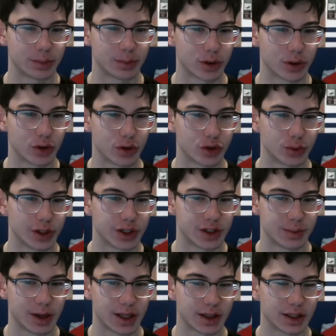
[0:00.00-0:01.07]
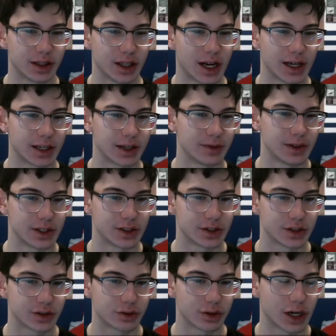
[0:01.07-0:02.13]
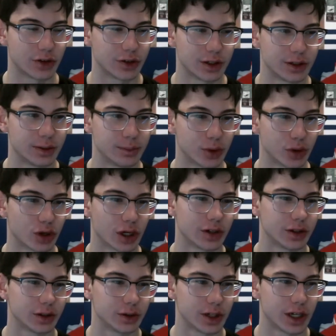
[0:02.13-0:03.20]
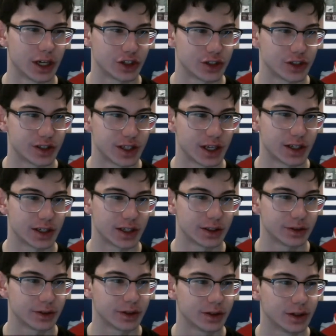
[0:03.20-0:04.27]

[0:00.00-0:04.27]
approach was to make the lighting of these grounded, more grounded locations stand out.